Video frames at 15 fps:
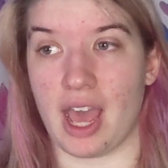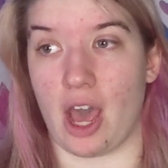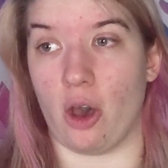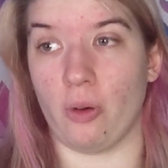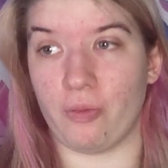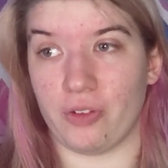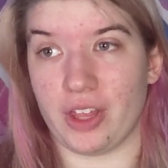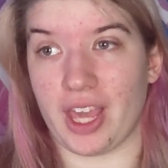
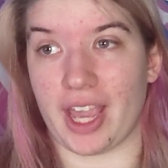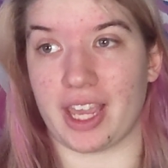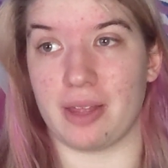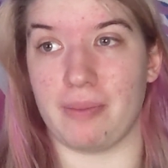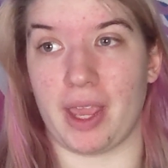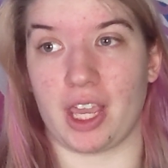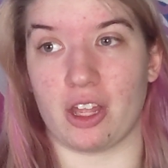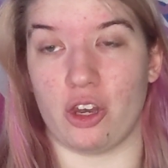Hopefully I can
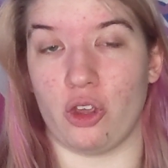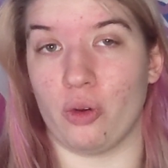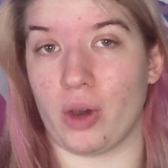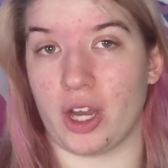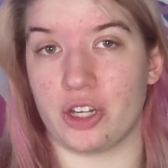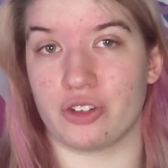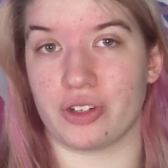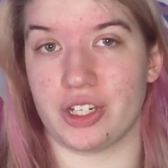make a new
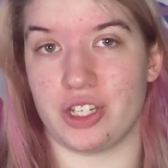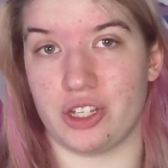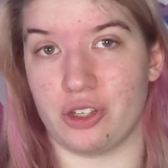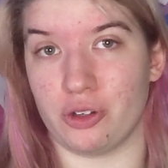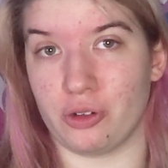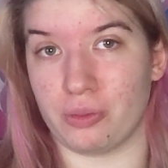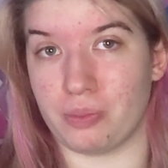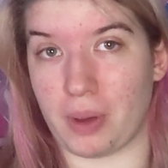Audrey
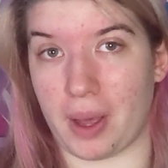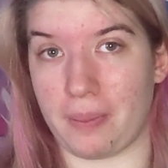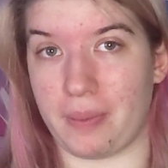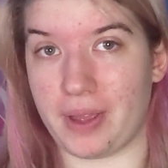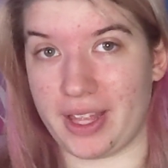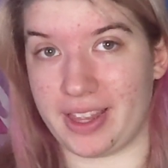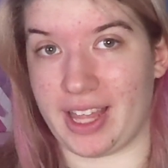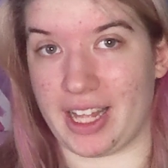2
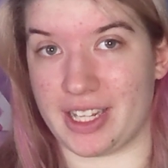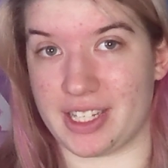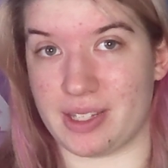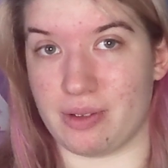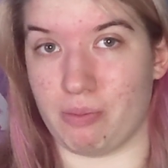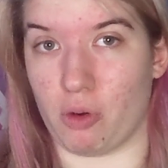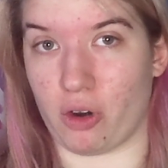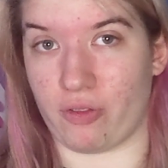puppet
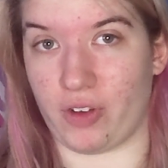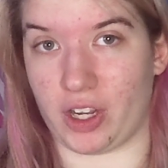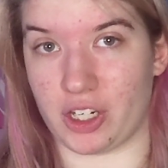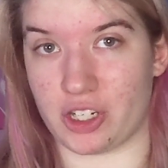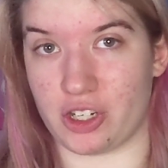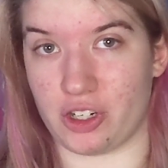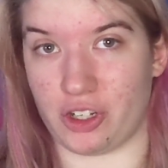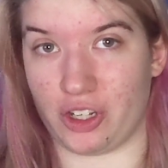that's more
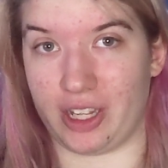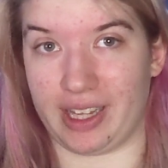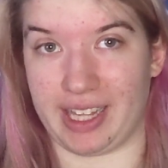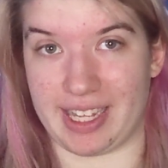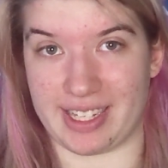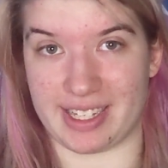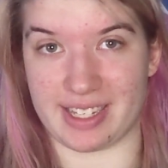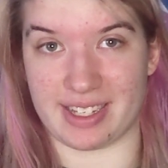functional and
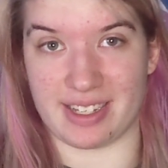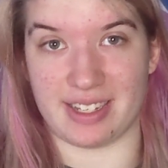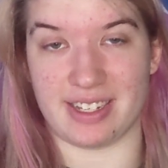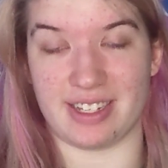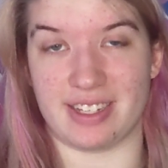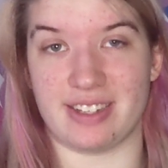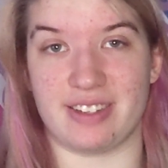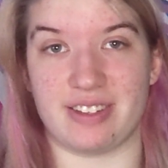less
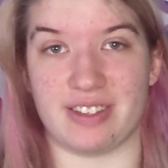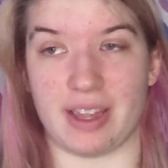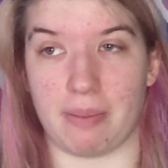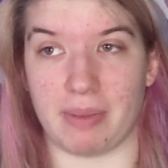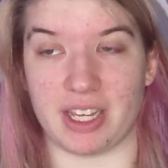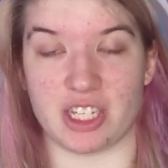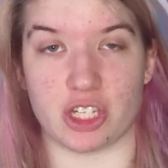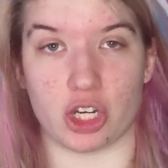
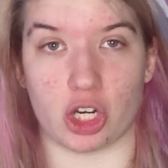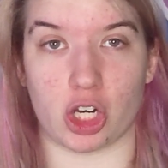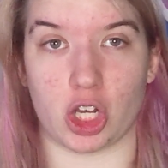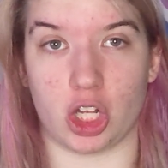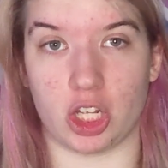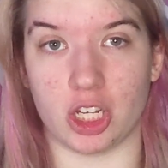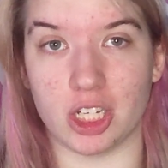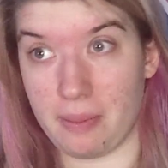
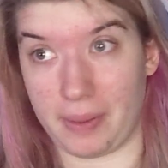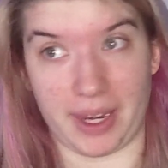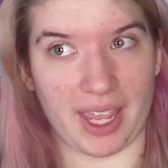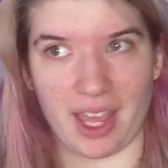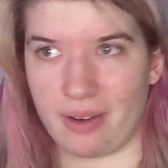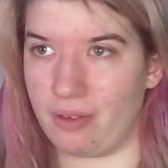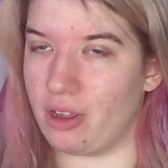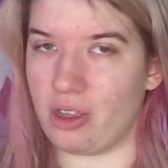semicircle. But
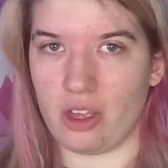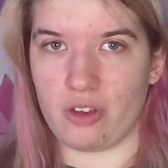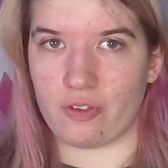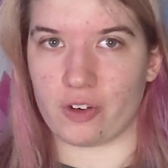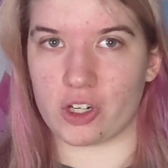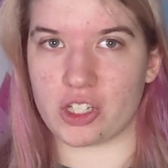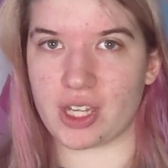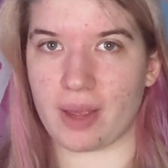again,
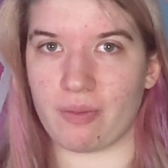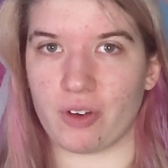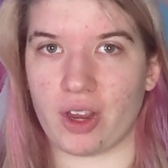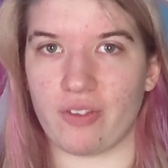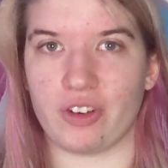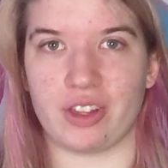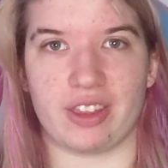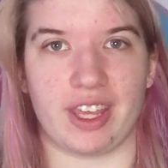first time for
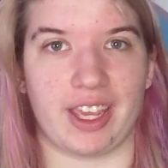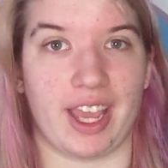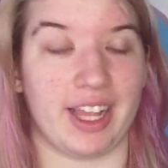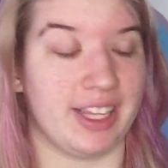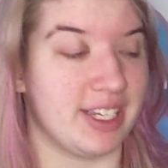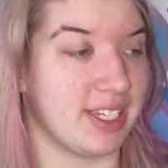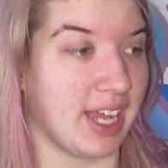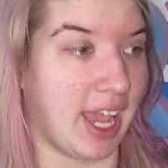everything. At
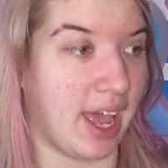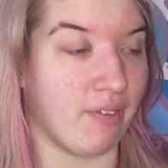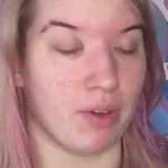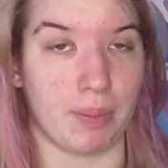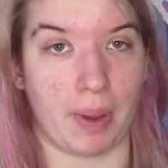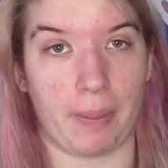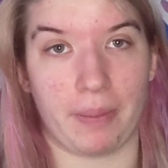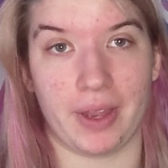least I have a
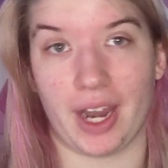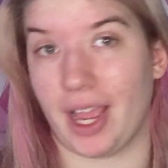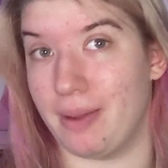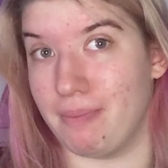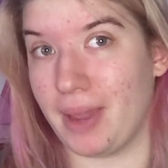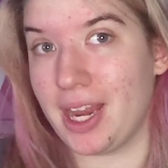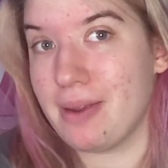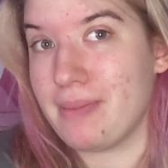puppet. I
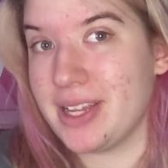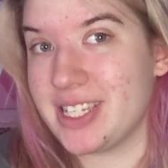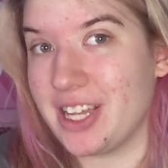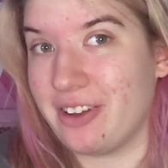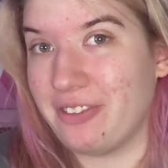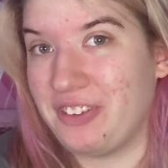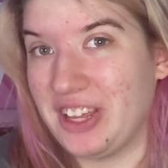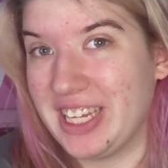made it
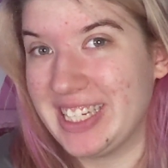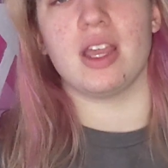myself.